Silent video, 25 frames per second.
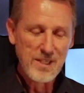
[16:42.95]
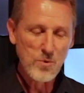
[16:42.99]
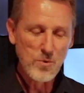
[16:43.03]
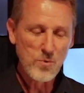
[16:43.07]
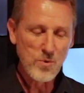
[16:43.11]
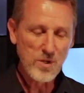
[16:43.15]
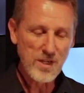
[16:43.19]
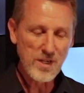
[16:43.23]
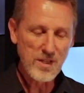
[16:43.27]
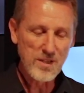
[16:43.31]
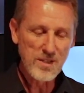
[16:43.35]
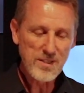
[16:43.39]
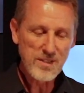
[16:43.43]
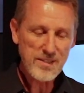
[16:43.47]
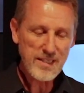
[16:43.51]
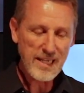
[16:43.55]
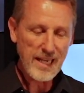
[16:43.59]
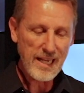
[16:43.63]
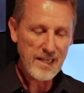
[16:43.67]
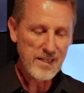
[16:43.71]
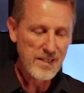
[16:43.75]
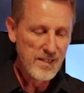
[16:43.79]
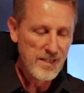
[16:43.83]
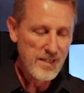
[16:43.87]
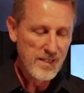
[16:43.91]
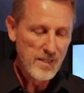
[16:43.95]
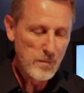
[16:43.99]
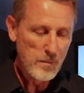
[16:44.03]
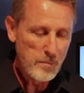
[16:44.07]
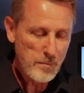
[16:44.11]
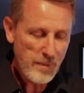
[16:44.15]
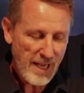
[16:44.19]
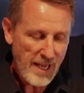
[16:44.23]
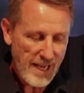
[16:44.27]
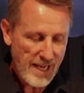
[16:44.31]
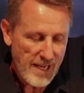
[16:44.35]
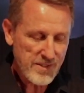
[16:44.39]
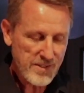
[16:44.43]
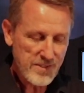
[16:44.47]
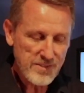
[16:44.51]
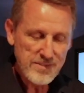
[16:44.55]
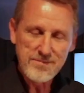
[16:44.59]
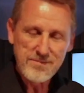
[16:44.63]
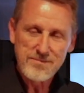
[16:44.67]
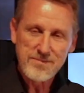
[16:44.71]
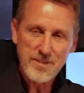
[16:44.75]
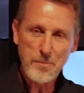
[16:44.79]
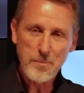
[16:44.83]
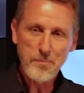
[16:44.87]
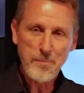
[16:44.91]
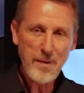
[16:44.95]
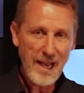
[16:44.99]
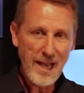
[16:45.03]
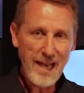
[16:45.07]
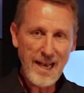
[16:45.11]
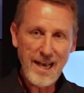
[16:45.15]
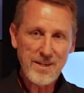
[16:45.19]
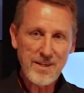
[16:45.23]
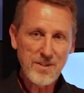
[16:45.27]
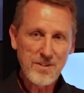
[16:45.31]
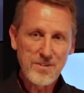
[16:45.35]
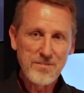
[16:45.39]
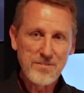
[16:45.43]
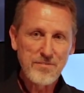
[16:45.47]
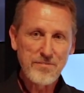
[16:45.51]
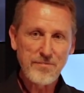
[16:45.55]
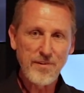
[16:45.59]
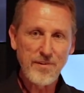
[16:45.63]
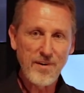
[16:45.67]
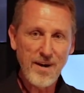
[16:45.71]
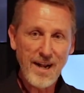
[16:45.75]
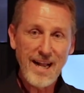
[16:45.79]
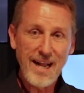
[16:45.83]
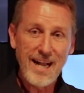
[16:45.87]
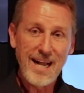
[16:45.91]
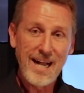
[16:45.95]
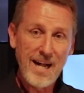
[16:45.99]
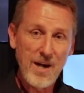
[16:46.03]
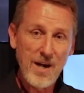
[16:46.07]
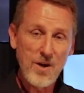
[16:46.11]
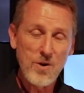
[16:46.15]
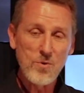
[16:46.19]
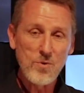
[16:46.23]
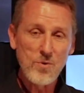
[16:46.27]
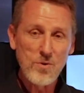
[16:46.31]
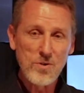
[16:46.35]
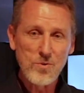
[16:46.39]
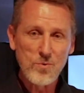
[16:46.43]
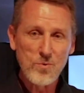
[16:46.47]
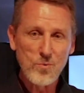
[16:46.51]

We're going to look at the pattern for how